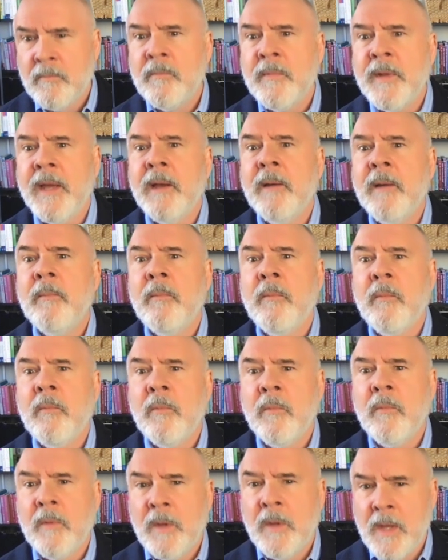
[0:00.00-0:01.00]
Yeah.
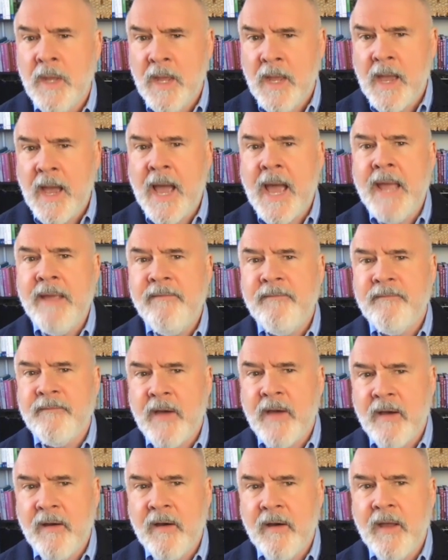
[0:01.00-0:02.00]
I've
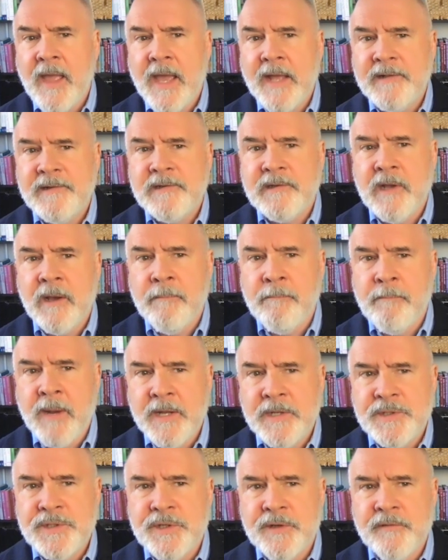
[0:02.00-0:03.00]
uh, had a
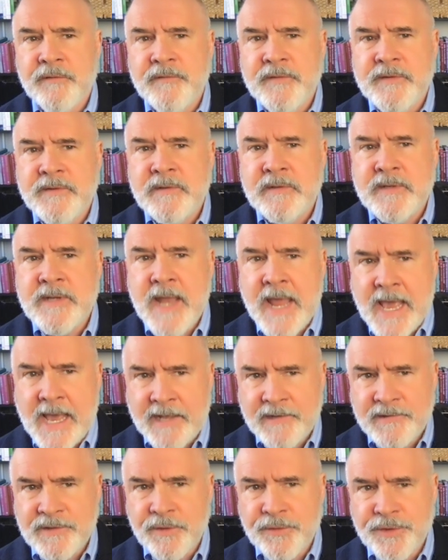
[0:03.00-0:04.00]
bunch of
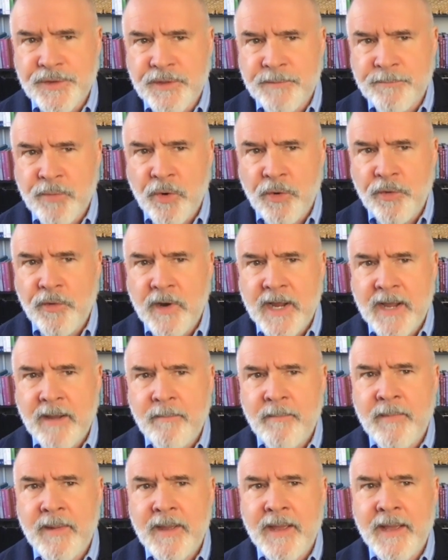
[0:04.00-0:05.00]
dads go through the
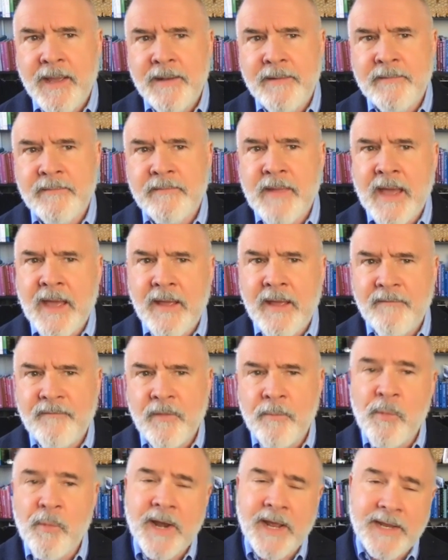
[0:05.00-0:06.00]
program, and
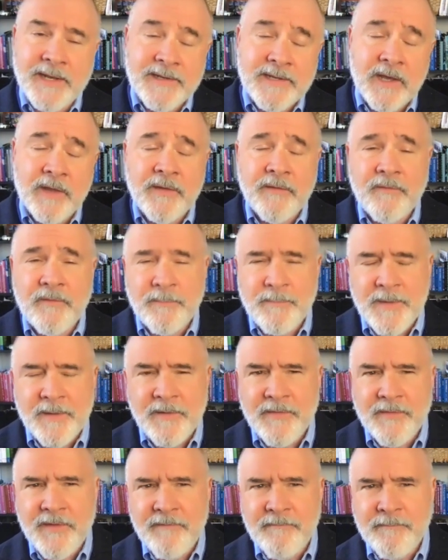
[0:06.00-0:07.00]
from what I can tell, they've been,
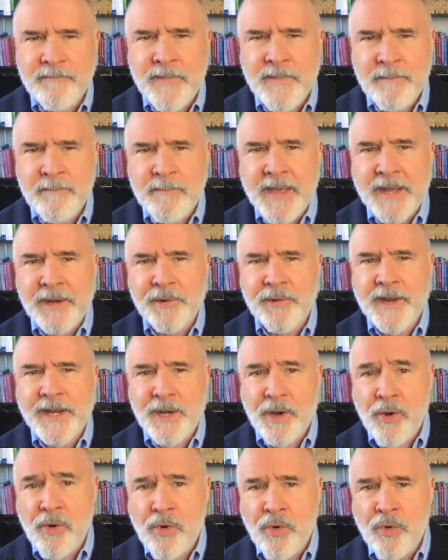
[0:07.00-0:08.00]
they've been better at
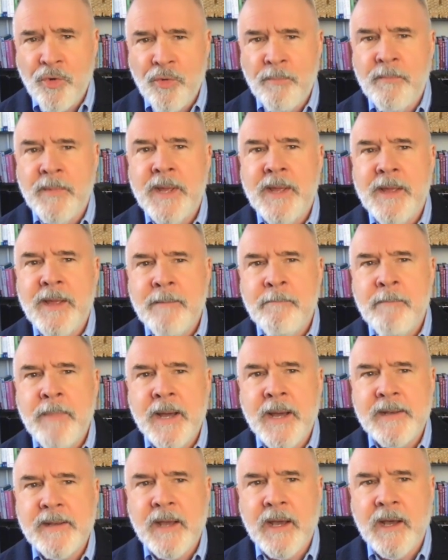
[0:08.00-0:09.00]
home.
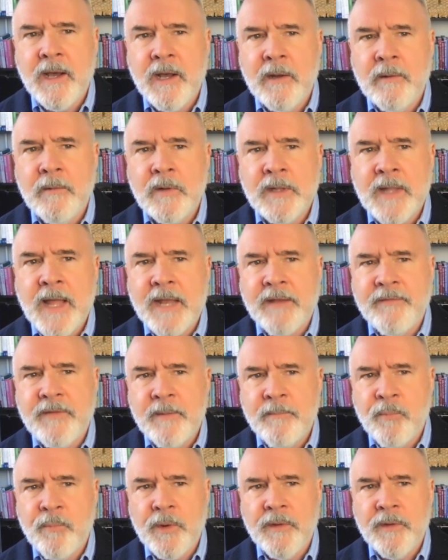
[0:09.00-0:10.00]
But uh, a lot of
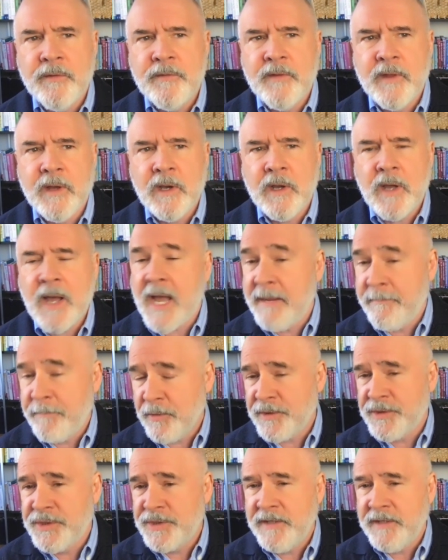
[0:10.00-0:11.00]
them with uh,
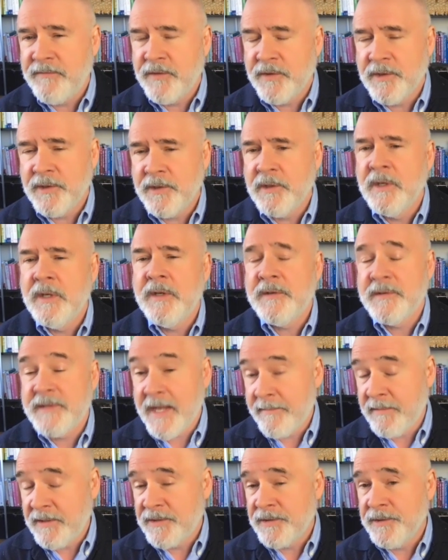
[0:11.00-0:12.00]
hyperachiever
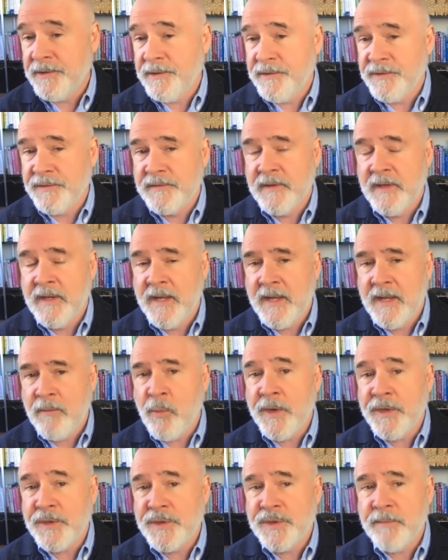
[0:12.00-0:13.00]
saboteurs,
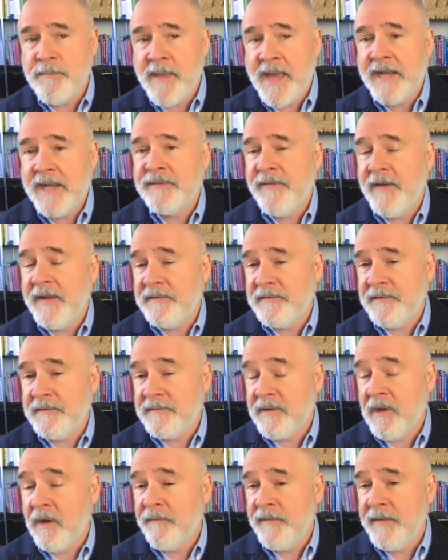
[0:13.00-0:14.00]
which manifests
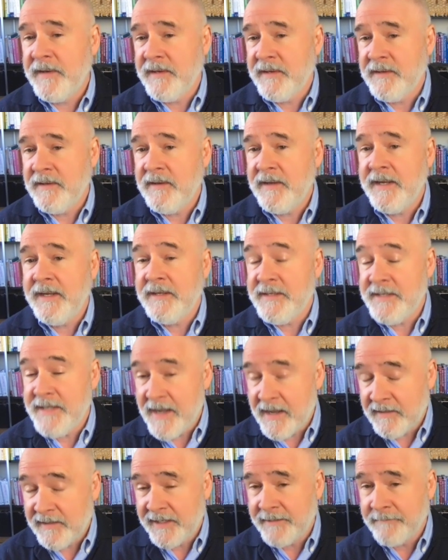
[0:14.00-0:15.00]
itself in in
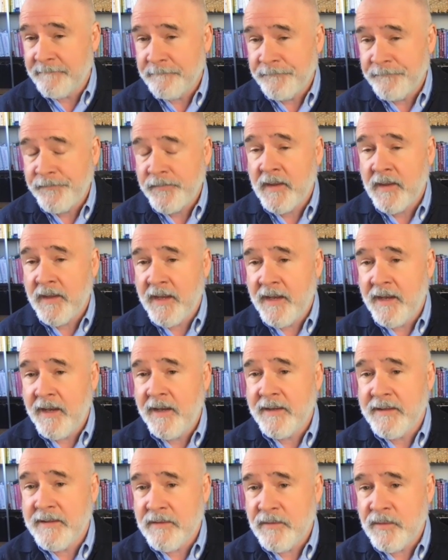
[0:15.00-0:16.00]
yelling,
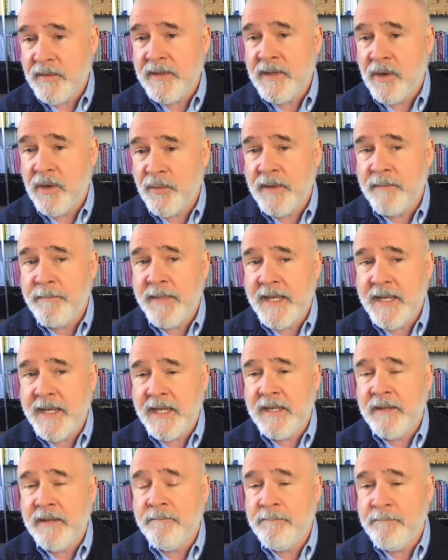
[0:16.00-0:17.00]
uh, you know, mm.
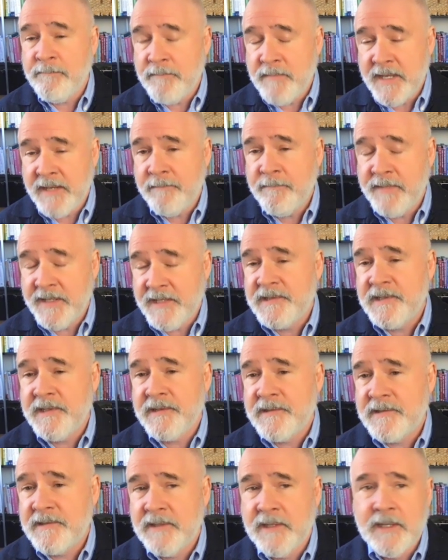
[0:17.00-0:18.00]
being in
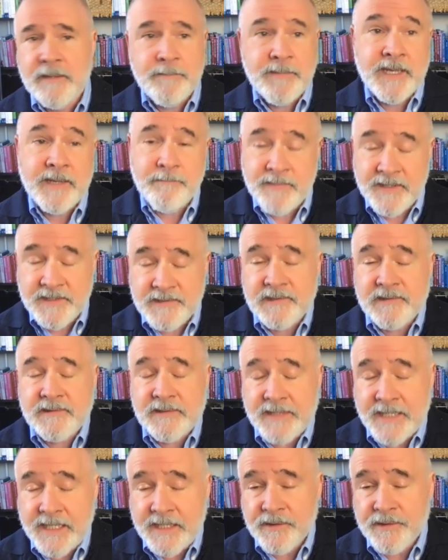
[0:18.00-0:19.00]
business, being
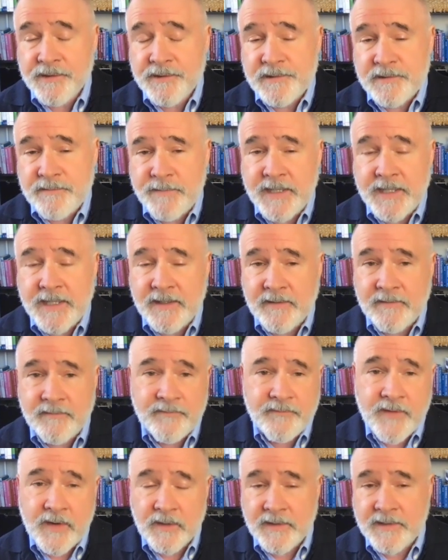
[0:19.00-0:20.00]
business leaders, being
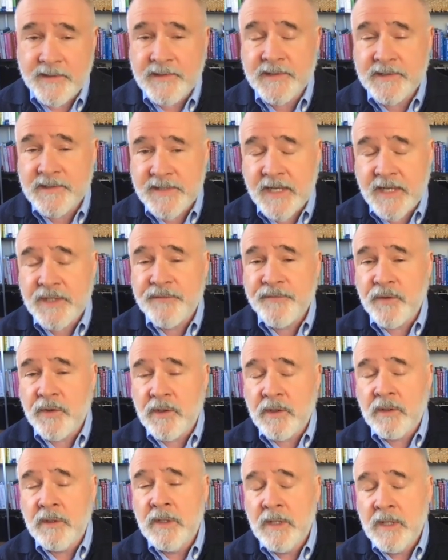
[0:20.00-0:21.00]
fairly
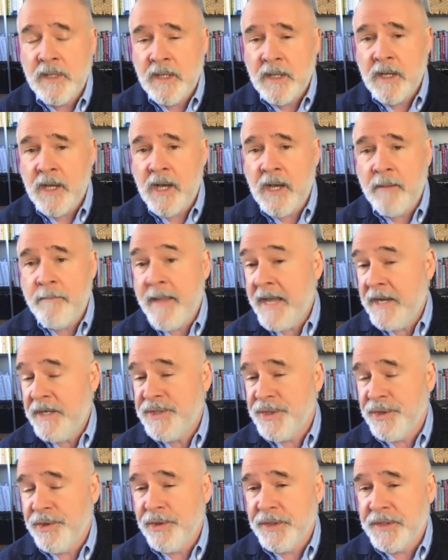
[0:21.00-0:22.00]
successful uh,
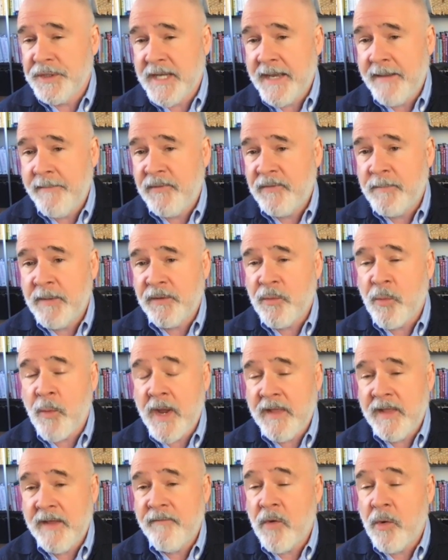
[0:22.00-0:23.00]
managerial types, but the
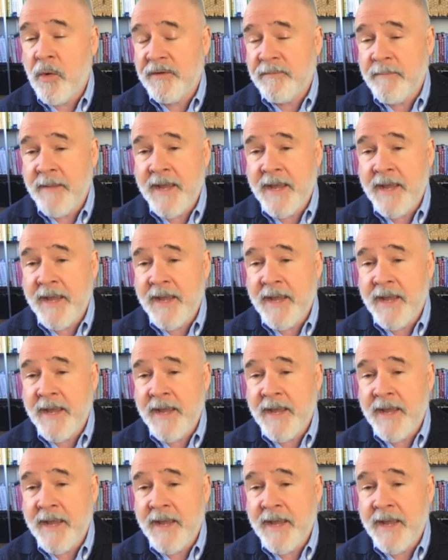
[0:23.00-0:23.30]
way they've always